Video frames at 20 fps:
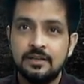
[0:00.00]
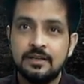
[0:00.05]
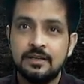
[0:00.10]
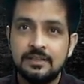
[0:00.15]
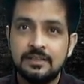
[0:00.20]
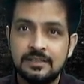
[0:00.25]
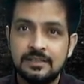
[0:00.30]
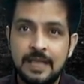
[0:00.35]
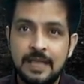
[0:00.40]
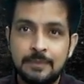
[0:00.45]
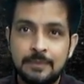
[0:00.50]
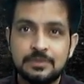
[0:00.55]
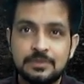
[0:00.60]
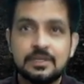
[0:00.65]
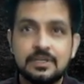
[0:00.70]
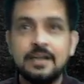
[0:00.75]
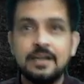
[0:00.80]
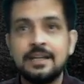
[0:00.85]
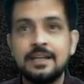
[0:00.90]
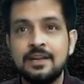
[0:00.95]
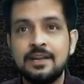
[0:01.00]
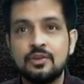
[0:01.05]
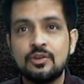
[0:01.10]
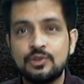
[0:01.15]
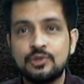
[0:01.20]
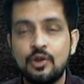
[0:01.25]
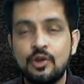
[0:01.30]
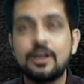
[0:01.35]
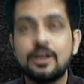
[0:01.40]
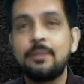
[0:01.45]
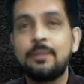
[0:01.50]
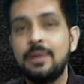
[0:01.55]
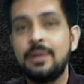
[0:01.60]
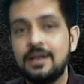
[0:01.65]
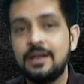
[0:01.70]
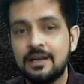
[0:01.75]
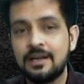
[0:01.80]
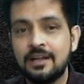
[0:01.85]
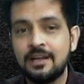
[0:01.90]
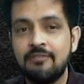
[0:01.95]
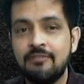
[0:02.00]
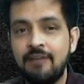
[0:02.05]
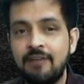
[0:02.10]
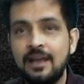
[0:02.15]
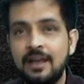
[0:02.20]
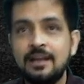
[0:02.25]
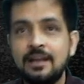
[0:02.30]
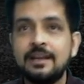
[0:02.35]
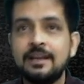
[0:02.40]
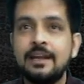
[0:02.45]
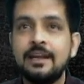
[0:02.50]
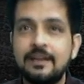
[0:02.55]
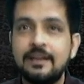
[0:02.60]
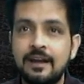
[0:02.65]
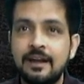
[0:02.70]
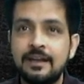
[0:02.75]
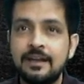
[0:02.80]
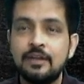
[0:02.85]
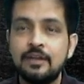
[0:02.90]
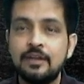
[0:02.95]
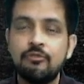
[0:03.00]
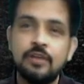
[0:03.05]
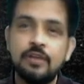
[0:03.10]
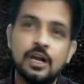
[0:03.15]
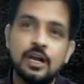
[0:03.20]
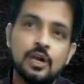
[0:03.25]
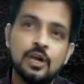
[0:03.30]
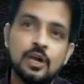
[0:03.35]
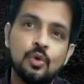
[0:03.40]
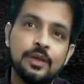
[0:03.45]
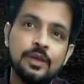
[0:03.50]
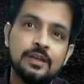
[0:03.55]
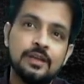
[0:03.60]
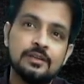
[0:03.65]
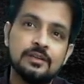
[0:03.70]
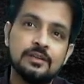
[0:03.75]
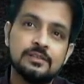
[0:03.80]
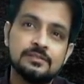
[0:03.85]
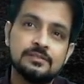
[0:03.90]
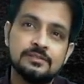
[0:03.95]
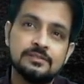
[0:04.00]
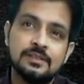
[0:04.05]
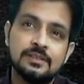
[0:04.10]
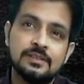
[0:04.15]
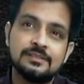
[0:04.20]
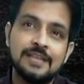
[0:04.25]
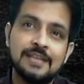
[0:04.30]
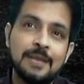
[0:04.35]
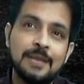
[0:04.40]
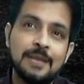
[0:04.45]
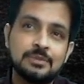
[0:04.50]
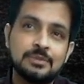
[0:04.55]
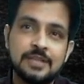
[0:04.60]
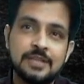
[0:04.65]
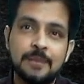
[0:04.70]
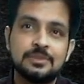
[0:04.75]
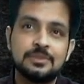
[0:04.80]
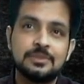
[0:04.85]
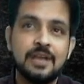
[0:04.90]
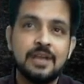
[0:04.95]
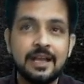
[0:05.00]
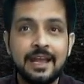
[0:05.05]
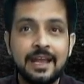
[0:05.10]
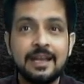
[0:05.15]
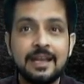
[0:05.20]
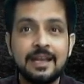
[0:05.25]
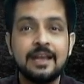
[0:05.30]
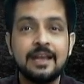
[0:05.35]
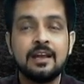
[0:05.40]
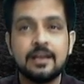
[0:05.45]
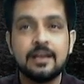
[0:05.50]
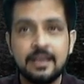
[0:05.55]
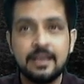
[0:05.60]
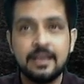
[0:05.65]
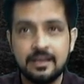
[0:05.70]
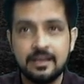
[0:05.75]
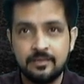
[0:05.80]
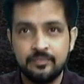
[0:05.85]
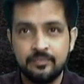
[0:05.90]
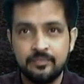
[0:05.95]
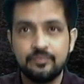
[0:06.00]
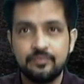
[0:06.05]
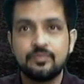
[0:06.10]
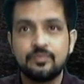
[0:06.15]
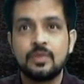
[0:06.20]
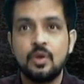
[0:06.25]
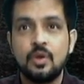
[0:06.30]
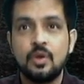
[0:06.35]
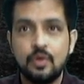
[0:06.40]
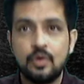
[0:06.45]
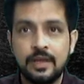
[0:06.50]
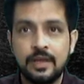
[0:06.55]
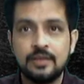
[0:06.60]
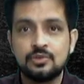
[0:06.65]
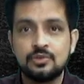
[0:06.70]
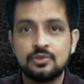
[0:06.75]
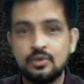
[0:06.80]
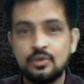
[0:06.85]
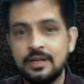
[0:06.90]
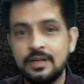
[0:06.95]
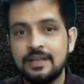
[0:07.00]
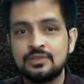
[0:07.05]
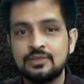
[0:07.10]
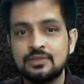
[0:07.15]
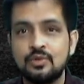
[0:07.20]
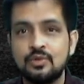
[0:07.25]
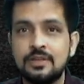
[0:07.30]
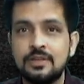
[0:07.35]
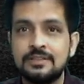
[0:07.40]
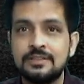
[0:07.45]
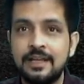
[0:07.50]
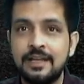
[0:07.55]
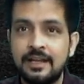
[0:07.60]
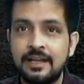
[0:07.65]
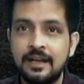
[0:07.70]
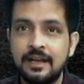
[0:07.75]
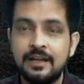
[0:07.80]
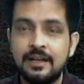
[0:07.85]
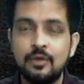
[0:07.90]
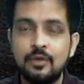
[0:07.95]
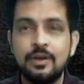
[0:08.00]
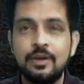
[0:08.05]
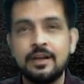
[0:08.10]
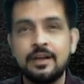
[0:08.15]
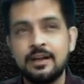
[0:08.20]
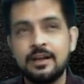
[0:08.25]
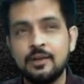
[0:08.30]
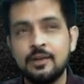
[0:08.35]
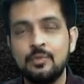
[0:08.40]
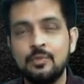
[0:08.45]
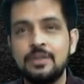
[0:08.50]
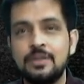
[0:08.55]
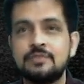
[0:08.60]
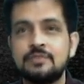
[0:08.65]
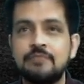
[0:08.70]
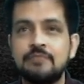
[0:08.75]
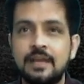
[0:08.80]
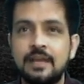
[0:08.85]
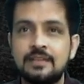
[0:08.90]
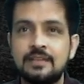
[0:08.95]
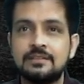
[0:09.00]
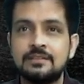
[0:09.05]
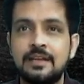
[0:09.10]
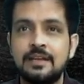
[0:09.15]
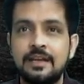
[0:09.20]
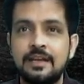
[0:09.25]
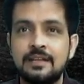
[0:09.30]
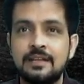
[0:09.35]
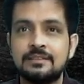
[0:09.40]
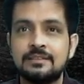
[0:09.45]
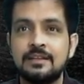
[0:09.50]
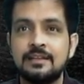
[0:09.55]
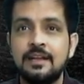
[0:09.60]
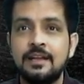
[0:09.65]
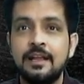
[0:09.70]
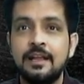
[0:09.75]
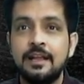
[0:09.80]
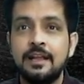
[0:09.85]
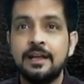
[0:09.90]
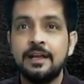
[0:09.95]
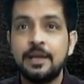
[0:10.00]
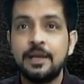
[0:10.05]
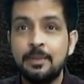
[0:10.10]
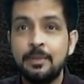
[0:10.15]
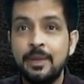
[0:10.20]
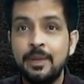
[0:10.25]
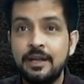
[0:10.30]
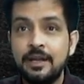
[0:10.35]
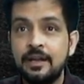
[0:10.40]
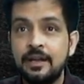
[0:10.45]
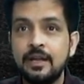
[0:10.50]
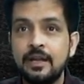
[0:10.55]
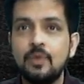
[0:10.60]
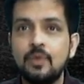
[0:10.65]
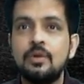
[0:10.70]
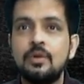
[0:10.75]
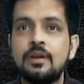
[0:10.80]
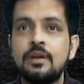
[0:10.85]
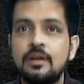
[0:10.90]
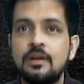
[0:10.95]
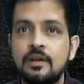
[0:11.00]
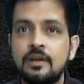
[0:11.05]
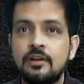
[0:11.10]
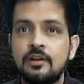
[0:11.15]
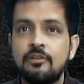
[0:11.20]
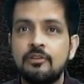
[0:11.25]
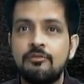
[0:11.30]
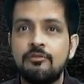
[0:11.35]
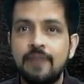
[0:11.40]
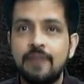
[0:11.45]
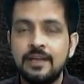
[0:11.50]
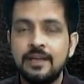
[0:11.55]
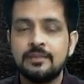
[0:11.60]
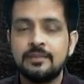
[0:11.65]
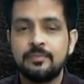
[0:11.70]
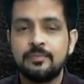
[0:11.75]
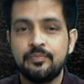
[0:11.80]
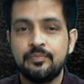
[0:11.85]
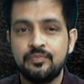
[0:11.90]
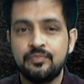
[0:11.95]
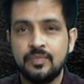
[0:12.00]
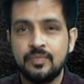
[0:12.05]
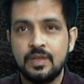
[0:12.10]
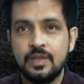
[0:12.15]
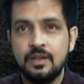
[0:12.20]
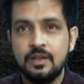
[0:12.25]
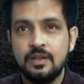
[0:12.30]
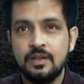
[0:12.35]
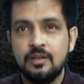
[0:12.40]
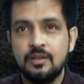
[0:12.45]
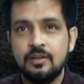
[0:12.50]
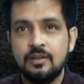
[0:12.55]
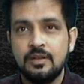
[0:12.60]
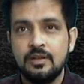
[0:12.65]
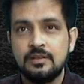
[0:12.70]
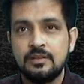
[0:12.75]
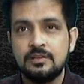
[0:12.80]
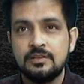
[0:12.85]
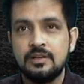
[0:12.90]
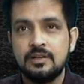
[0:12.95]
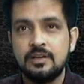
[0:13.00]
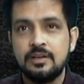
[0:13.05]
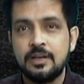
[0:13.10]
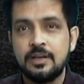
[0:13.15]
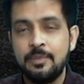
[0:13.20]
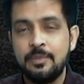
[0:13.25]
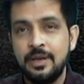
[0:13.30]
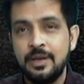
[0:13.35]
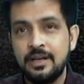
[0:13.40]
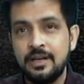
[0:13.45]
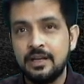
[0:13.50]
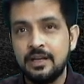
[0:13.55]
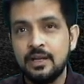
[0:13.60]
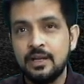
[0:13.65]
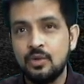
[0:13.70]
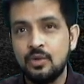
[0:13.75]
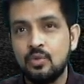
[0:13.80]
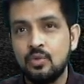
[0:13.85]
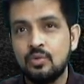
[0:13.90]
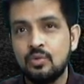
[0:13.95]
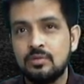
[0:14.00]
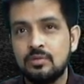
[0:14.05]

steps continuously or repeatedly, while in iterative we are doing the same steps again and again. Okay, so that is known as iterative. Iterative means we can say it is repetitive. Fine. The repetitive.